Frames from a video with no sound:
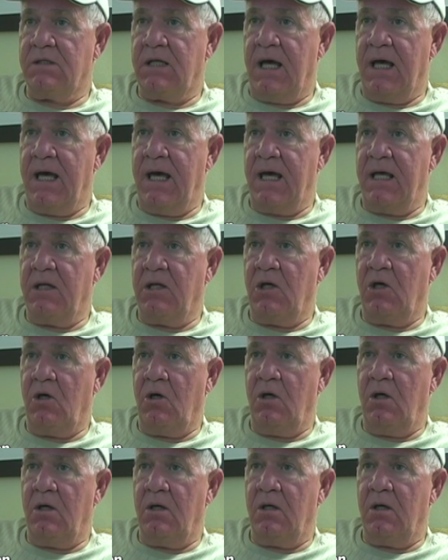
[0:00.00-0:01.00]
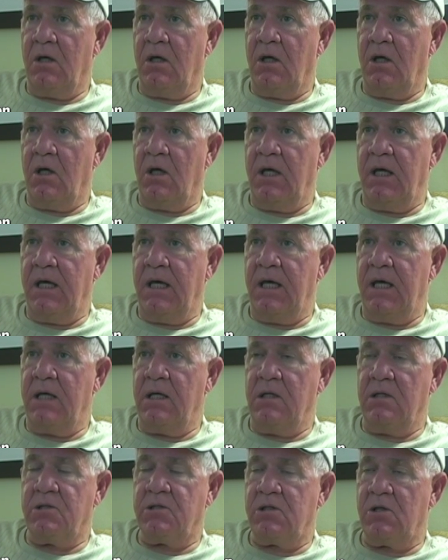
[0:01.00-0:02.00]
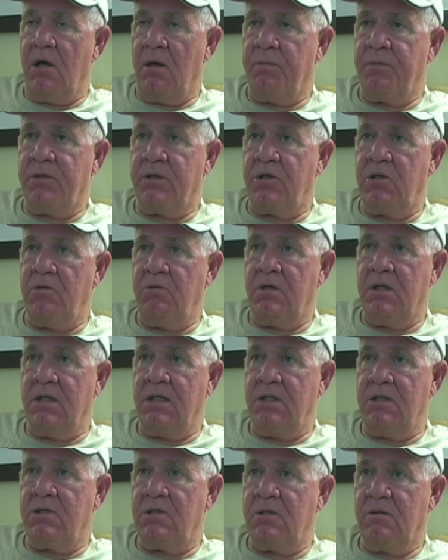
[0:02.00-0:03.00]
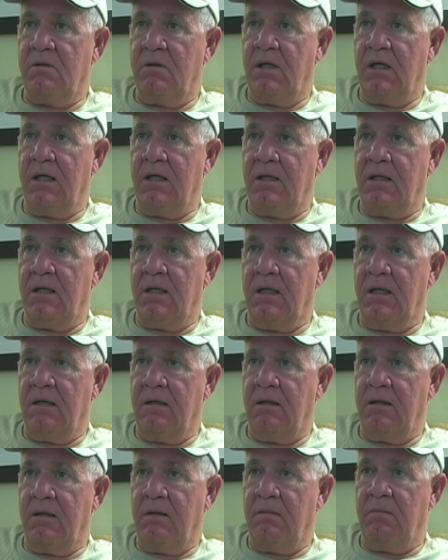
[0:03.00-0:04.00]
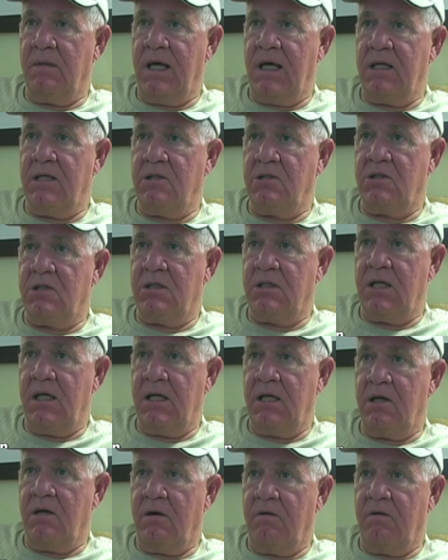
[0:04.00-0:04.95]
I had endless opportunities and managed to take care